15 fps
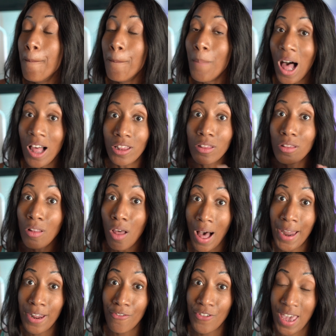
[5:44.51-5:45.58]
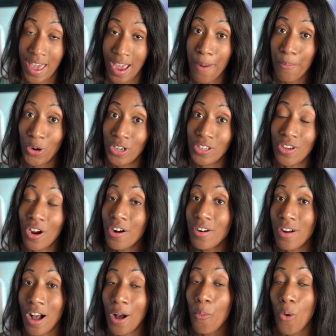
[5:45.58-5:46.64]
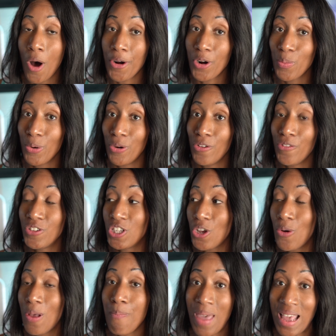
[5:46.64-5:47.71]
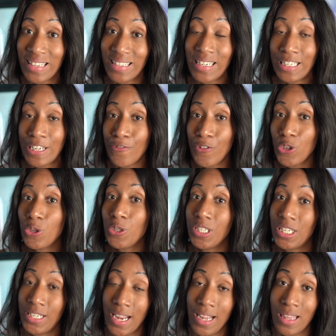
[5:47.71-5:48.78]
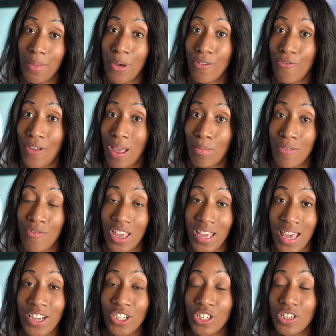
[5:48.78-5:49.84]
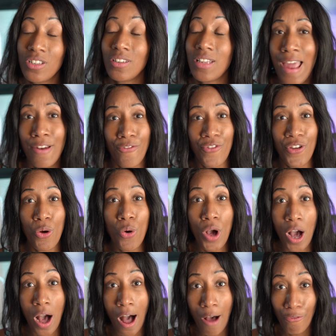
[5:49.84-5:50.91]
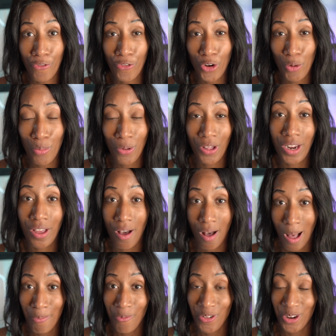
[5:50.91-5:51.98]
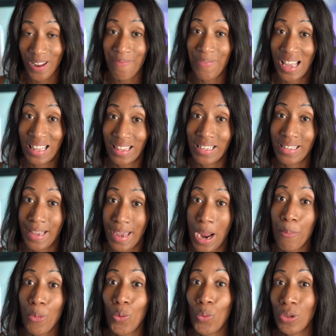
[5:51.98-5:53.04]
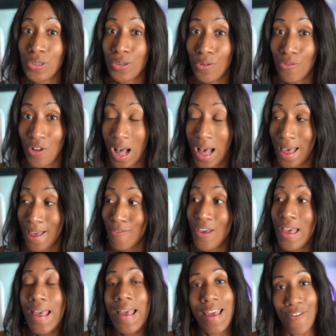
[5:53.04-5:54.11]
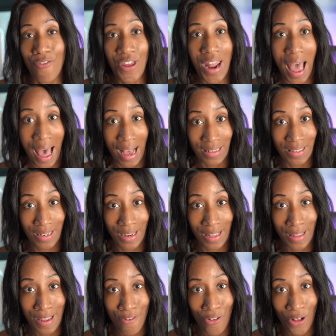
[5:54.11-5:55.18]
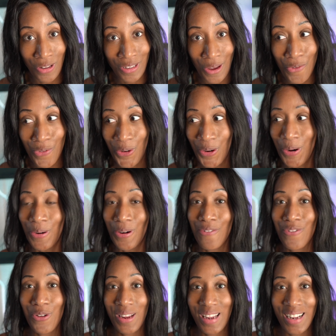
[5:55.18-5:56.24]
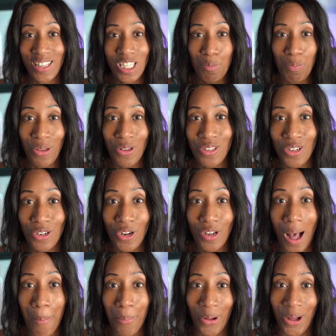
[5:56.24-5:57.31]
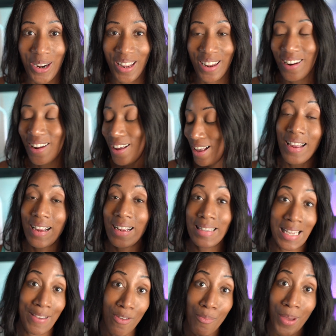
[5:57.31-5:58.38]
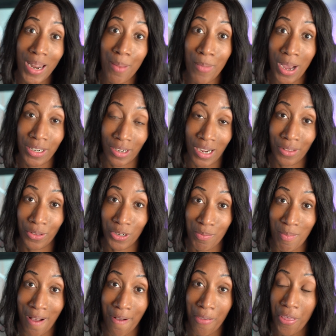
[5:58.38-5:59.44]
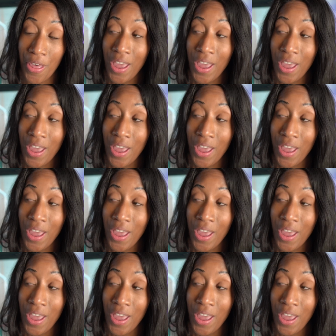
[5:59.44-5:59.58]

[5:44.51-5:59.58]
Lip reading: A lot of cameras are not waterproof, so it makes it difficult to take them on family vacations and feel comfortable and confident that this camera will survive if it accidentally falls over or if your kid spills their cup on it. It's even been in my toddler's mouth.